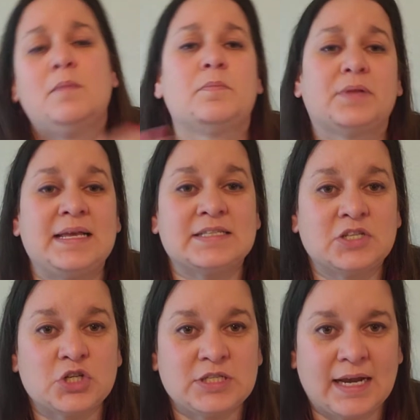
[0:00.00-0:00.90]
Please
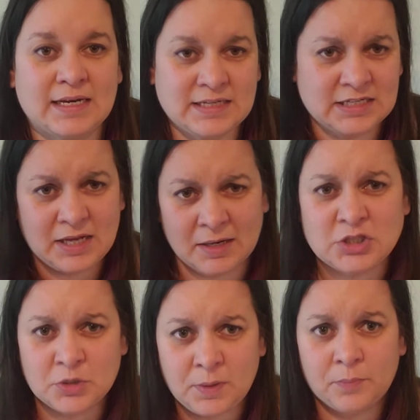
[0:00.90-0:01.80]
understand, and it
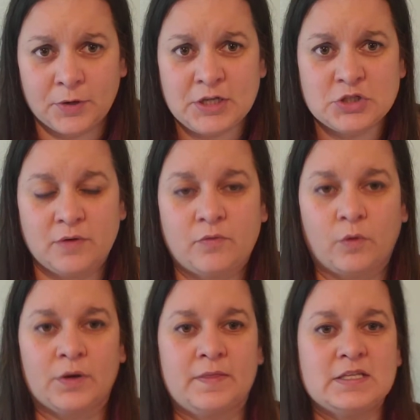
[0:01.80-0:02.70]
should be pretty
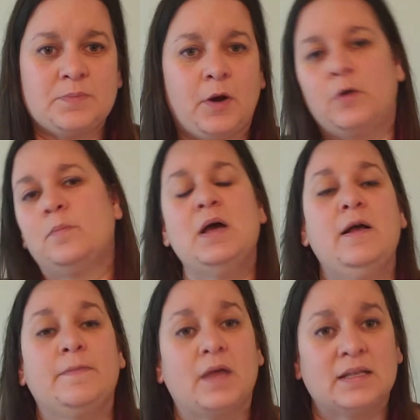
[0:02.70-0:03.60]
straightforward in this poem,
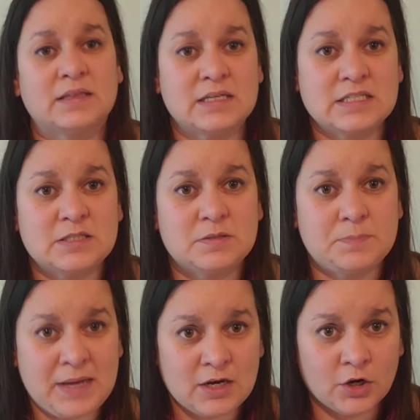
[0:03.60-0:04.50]
that the
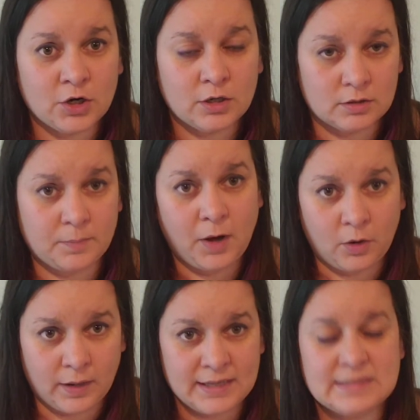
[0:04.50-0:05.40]
speaker, the
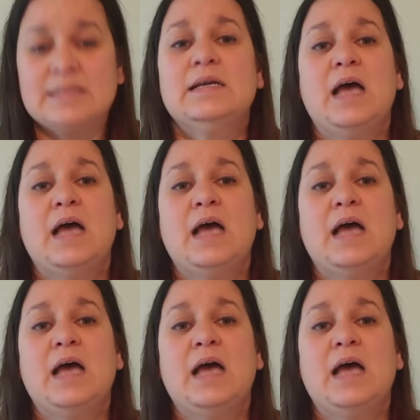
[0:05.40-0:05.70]
poet,